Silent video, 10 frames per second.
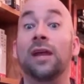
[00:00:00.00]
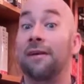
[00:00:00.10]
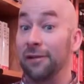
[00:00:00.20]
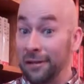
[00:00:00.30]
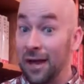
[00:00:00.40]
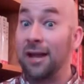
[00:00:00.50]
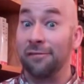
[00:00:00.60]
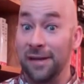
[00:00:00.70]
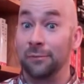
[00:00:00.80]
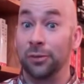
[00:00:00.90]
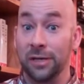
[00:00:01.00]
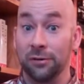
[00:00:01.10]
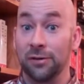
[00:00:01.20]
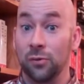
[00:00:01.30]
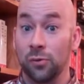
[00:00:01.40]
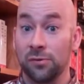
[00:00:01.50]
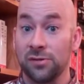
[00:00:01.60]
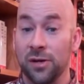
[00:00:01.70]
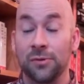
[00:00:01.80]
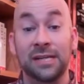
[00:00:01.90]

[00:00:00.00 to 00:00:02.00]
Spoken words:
have a lot available here at the Cornerstone,